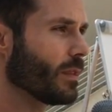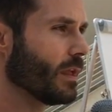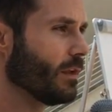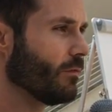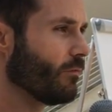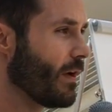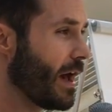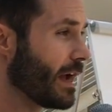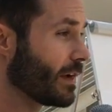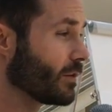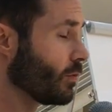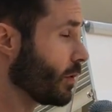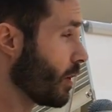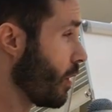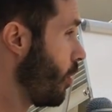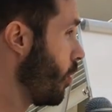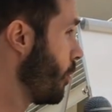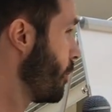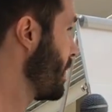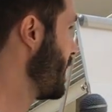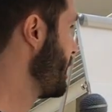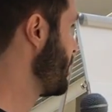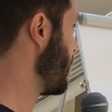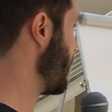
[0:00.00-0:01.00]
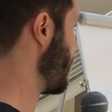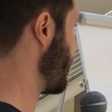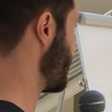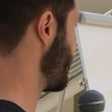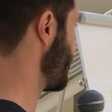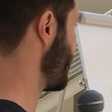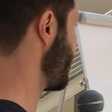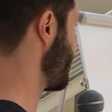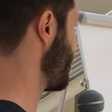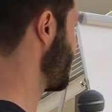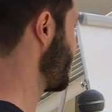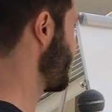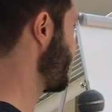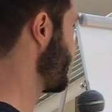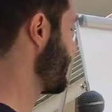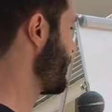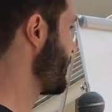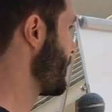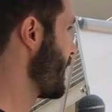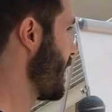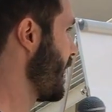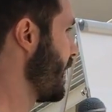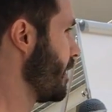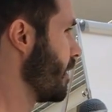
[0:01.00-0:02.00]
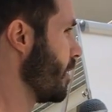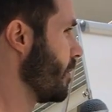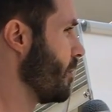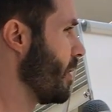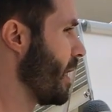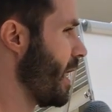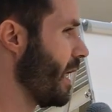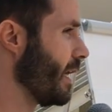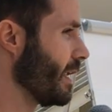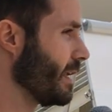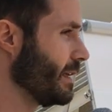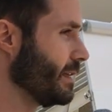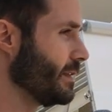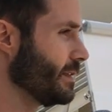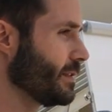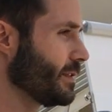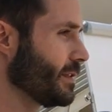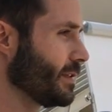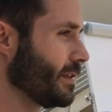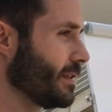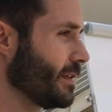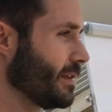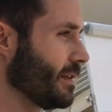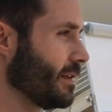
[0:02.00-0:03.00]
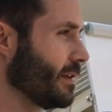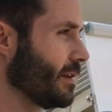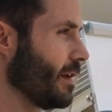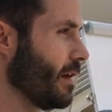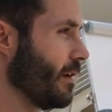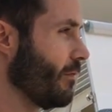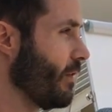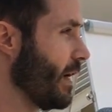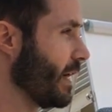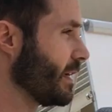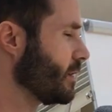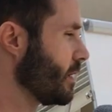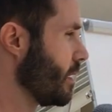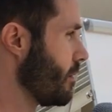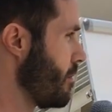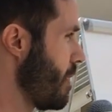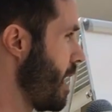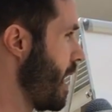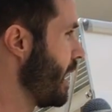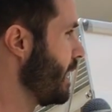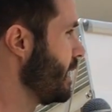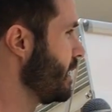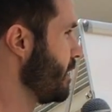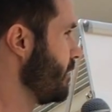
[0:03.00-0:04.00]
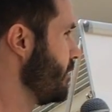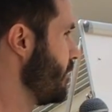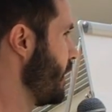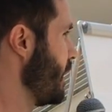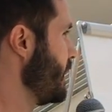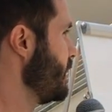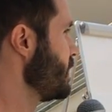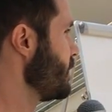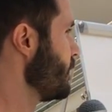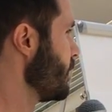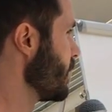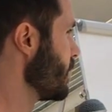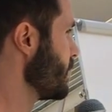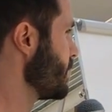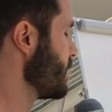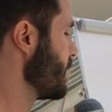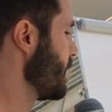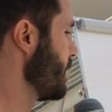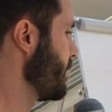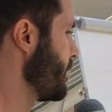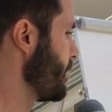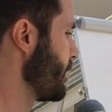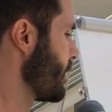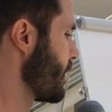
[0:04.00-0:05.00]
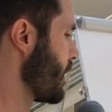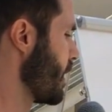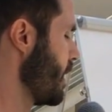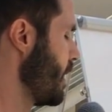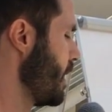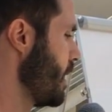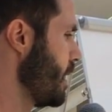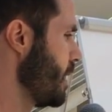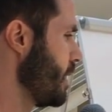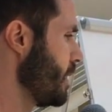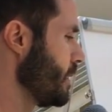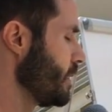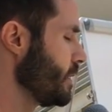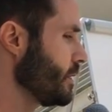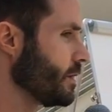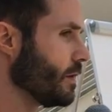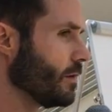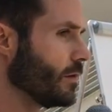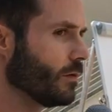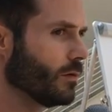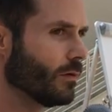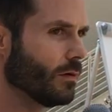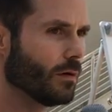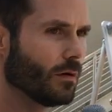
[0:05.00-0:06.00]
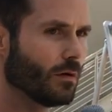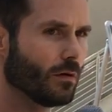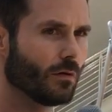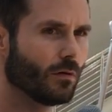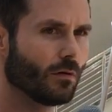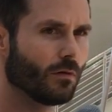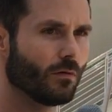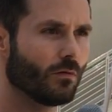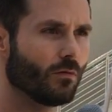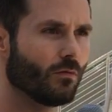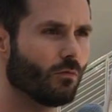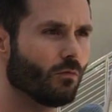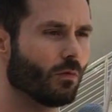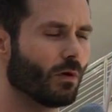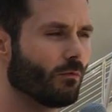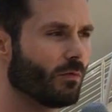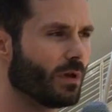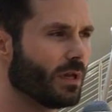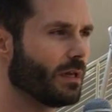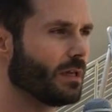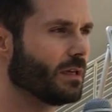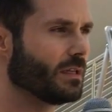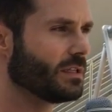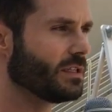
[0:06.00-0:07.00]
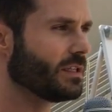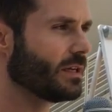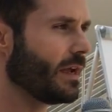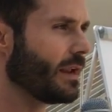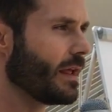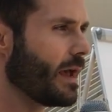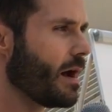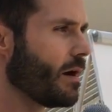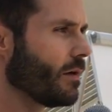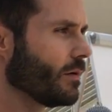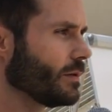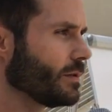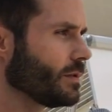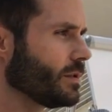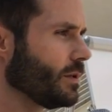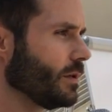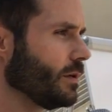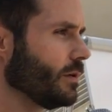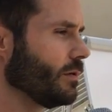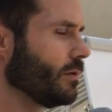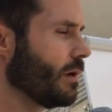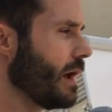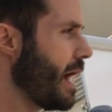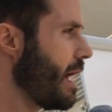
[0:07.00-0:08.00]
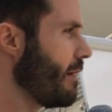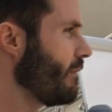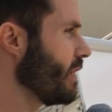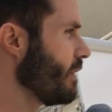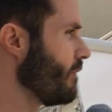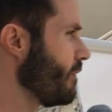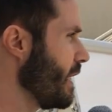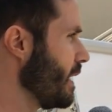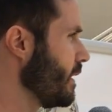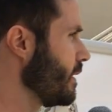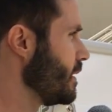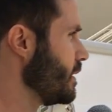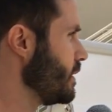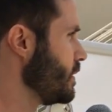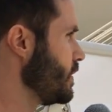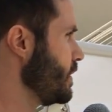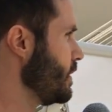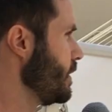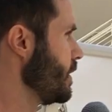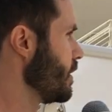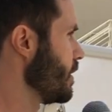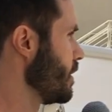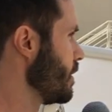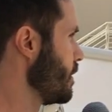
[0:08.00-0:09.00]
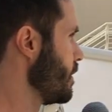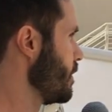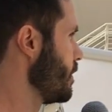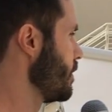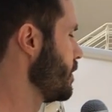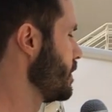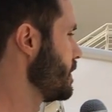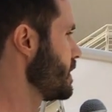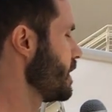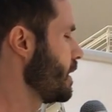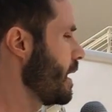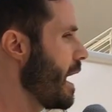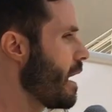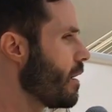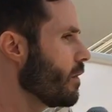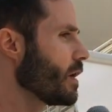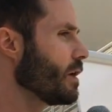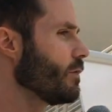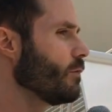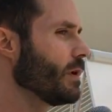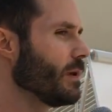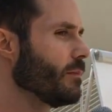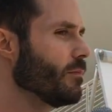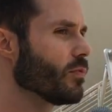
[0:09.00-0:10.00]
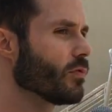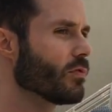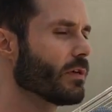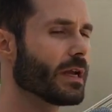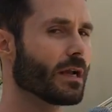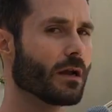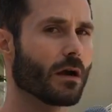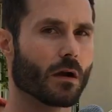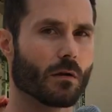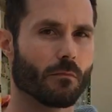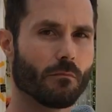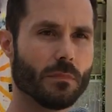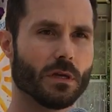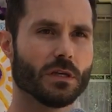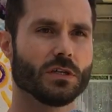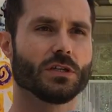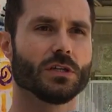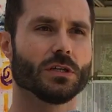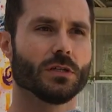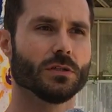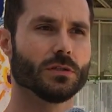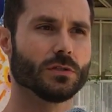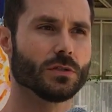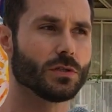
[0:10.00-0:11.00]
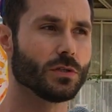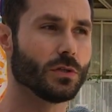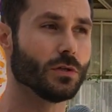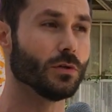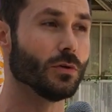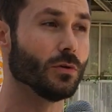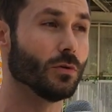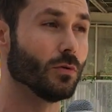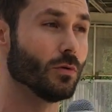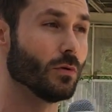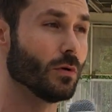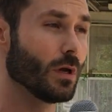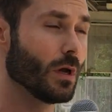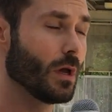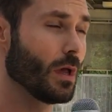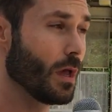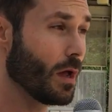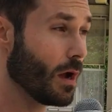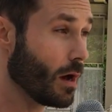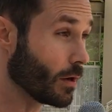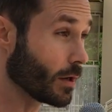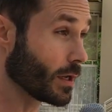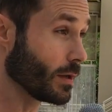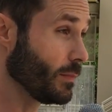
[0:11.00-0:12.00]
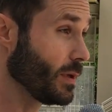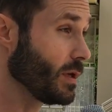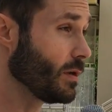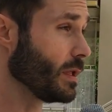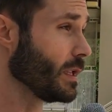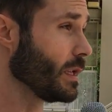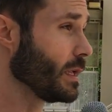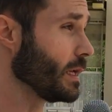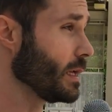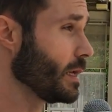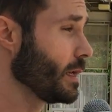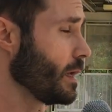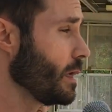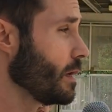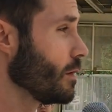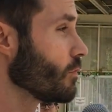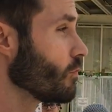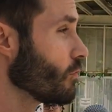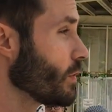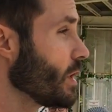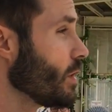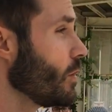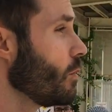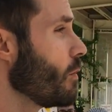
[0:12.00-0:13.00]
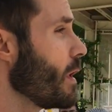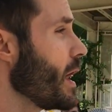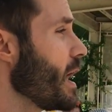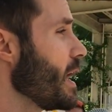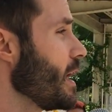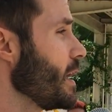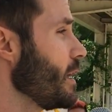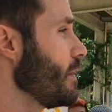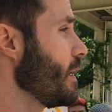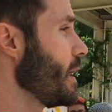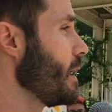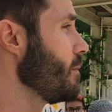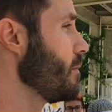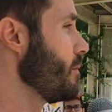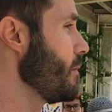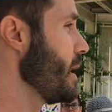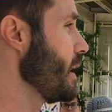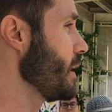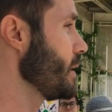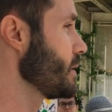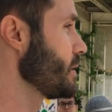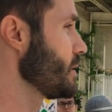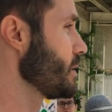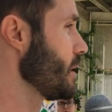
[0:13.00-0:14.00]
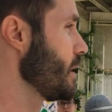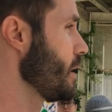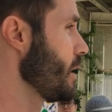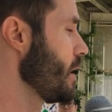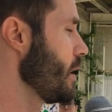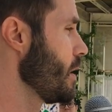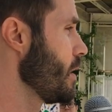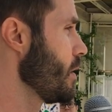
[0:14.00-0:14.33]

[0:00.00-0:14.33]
In fact, we're whole people, and our bodies affect our mind and vice versa. So when we set out to have an event this year, we said, how can we bring our mission to our community in a real way that makes